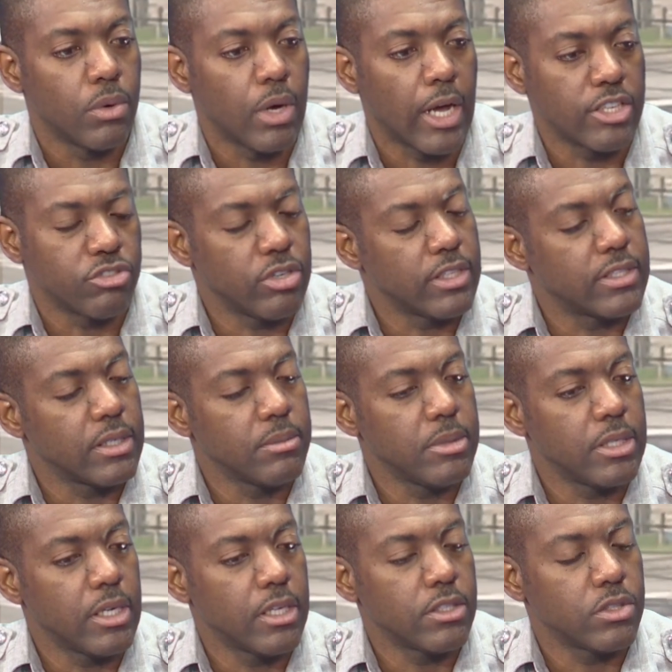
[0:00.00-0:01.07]
as it relates to the
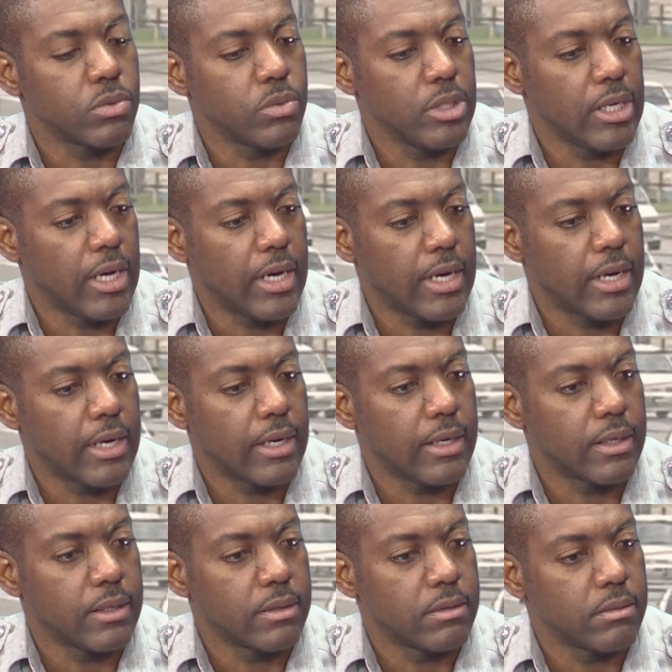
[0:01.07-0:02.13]
murders, we have
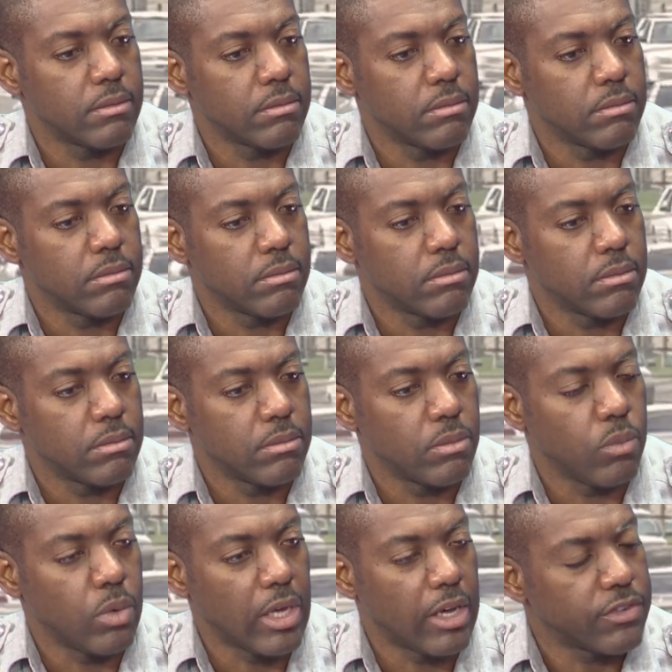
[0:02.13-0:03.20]

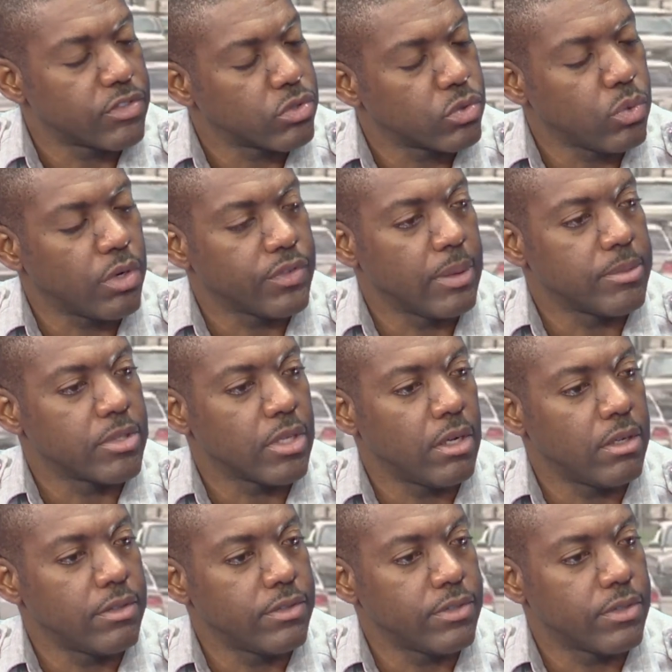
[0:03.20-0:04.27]
2 of them
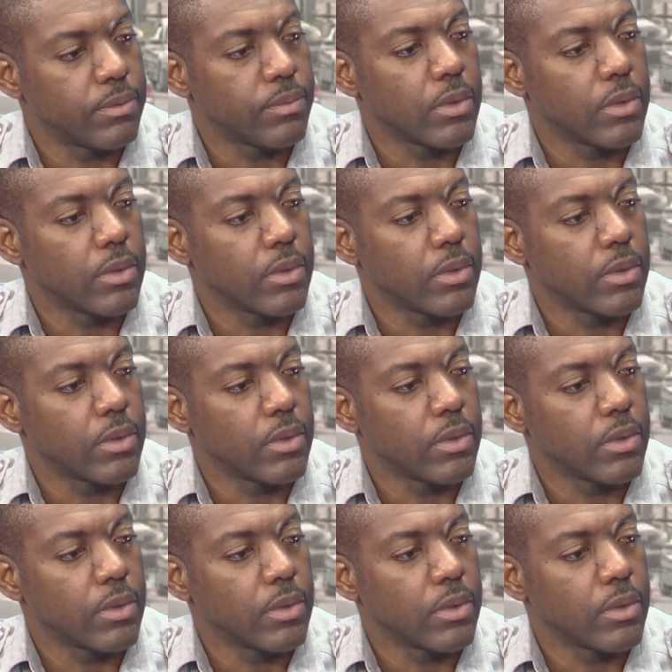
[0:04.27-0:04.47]
solved.